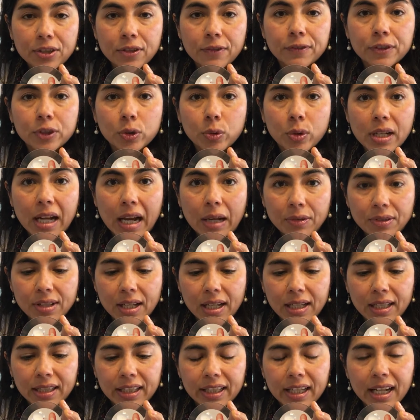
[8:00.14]
the fluid
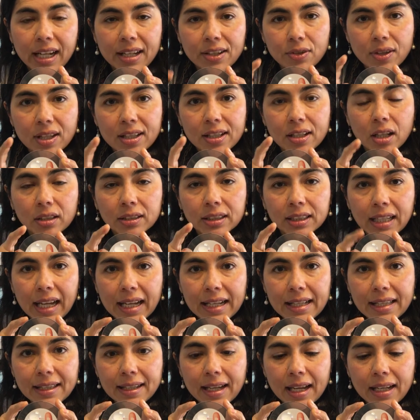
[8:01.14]
outside of the eye. So that's called an
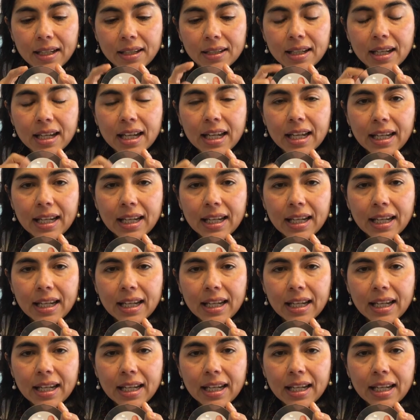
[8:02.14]
eye stent.